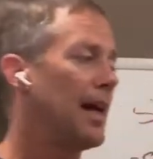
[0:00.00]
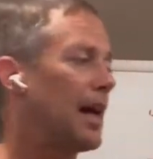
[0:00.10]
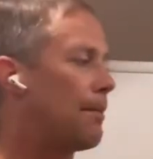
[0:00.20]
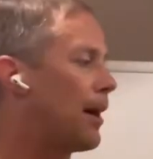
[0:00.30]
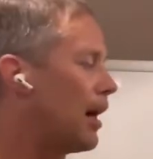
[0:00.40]

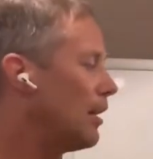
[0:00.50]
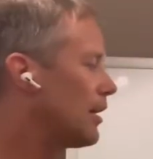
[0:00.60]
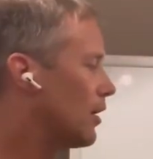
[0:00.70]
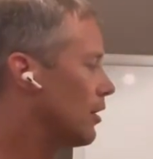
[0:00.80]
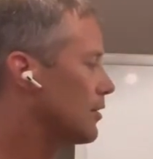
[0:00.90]
and
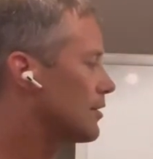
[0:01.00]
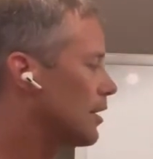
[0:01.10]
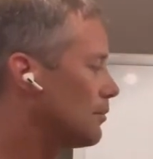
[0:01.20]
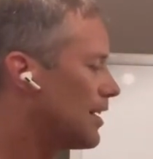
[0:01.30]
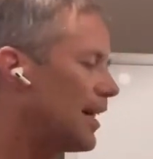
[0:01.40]
polyols
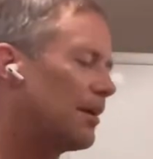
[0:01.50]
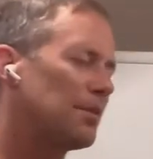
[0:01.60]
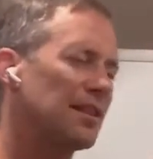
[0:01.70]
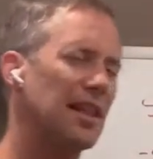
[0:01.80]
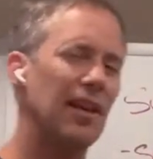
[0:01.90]

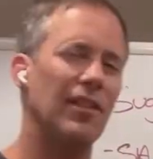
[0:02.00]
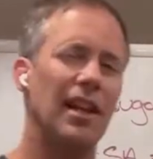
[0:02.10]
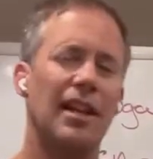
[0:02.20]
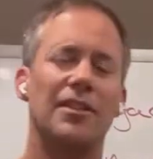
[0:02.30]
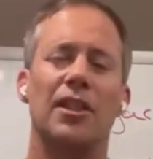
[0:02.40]
sometimes give the
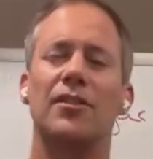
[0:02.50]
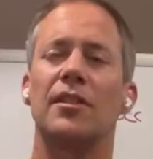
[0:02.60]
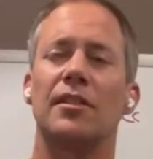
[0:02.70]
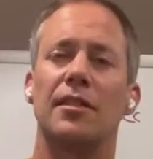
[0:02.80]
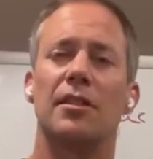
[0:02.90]

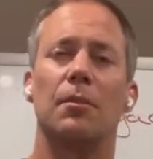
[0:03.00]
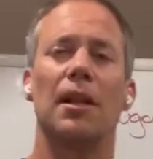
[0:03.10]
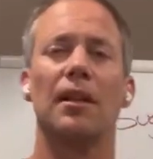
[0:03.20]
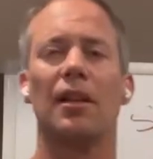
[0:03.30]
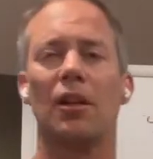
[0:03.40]
digestive system
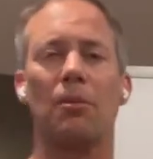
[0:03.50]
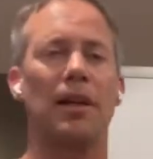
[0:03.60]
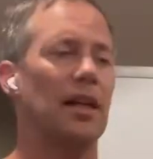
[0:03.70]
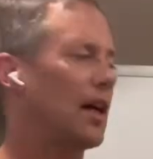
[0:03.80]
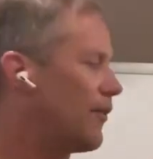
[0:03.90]
a little
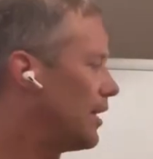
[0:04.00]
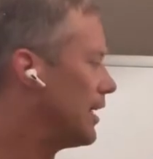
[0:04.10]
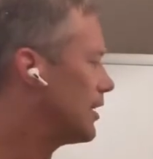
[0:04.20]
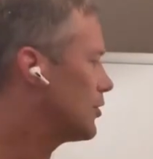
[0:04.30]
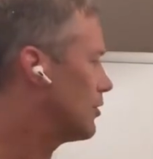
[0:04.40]
bit of an
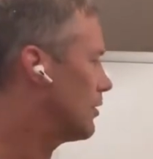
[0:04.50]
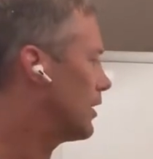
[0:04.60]
issue.